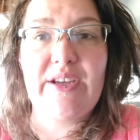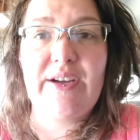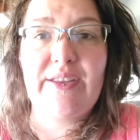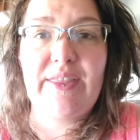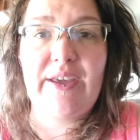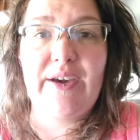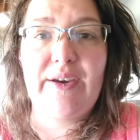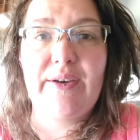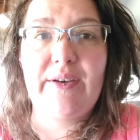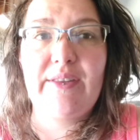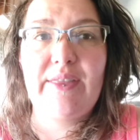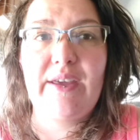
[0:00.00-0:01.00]
They're
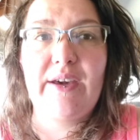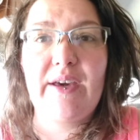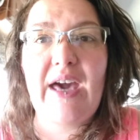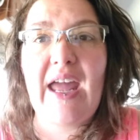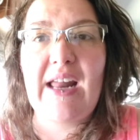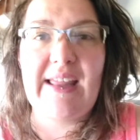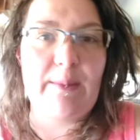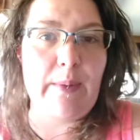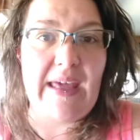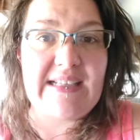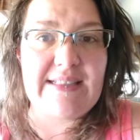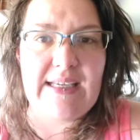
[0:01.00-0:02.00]
they're they're kind of like
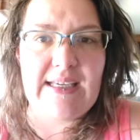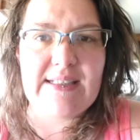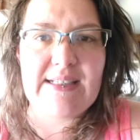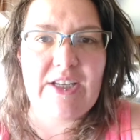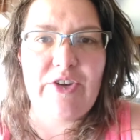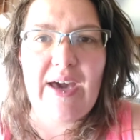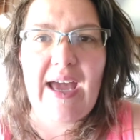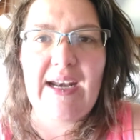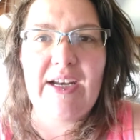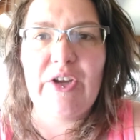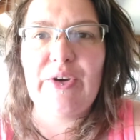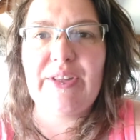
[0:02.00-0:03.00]
besties, and you
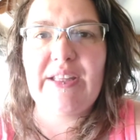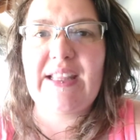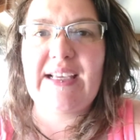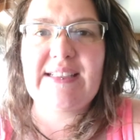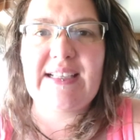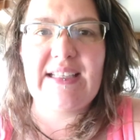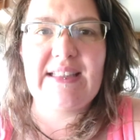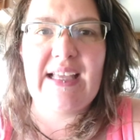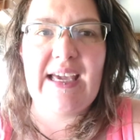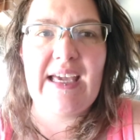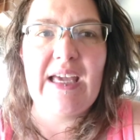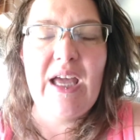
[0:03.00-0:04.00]
kind of know that they sit and
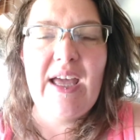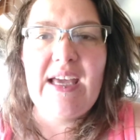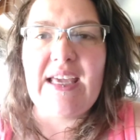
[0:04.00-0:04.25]
they